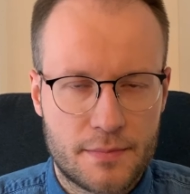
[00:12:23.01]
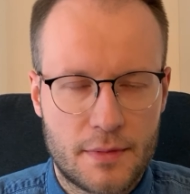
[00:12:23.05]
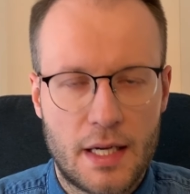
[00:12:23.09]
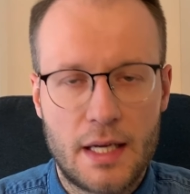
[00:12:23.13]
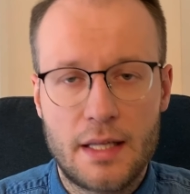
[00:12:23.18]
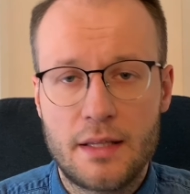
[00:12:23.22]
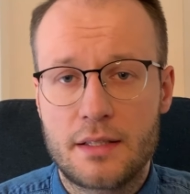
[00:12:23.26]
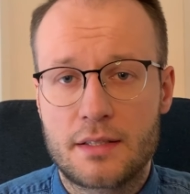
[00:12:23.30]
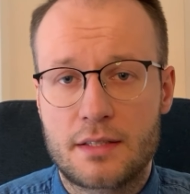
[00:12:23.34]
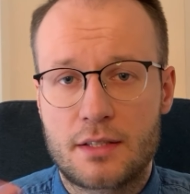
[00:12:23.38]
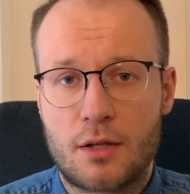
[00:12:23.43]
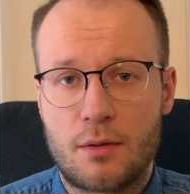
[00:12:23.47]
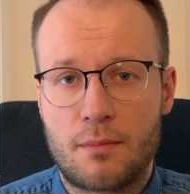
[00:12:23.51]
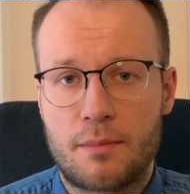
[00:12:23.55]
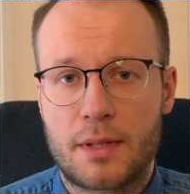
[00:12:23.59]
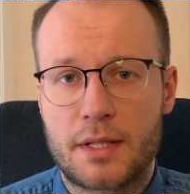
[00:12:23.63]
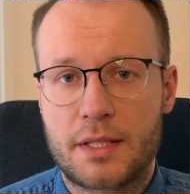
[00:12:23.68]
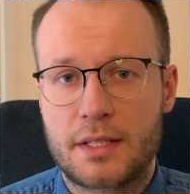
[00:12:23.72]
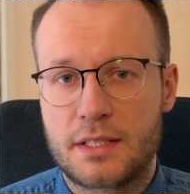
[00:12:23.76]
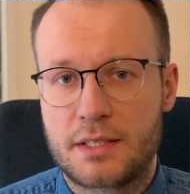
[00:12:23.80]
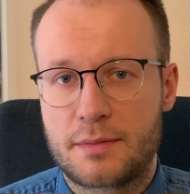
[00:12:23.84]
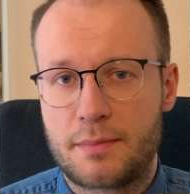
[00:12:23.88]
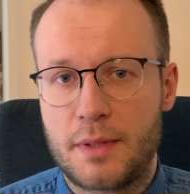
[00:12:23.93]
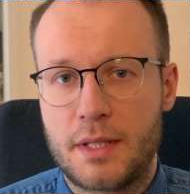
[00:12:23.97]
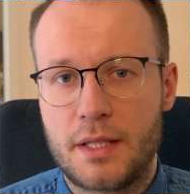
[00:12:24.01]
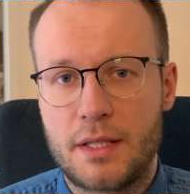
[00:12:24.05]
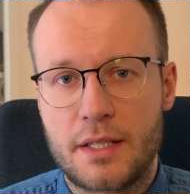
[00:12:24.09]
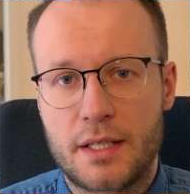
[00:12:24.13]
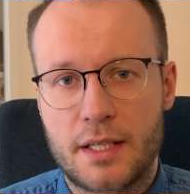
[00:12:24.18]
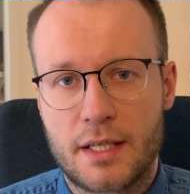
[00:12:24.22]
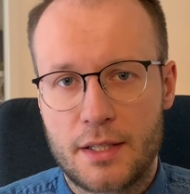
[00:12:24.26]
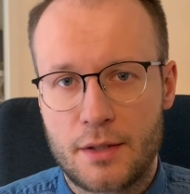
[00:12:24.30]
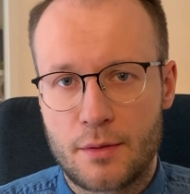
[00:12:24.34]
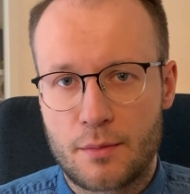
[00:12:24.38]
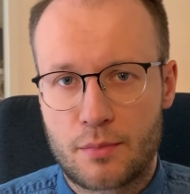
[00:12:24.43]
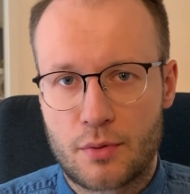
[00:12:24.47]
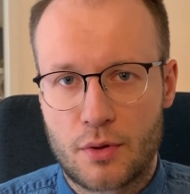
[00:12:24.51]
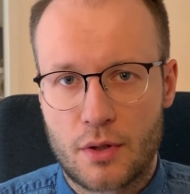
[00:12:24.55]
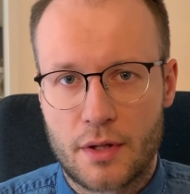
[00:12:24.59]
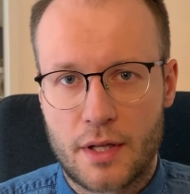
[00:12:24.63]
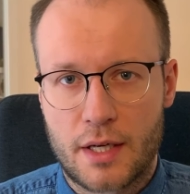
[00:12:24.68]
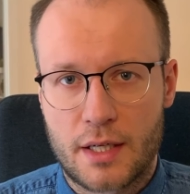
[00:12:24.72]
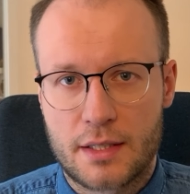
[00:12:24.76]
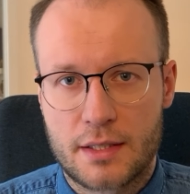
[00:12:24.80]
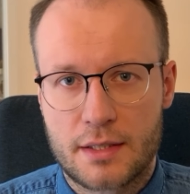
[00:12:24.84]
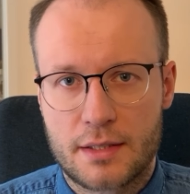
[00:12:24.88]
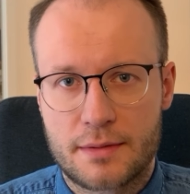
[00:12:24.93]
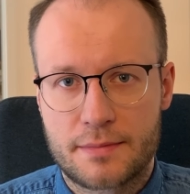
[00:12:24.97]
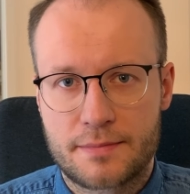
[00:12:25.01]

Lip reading: and this company is building a new product.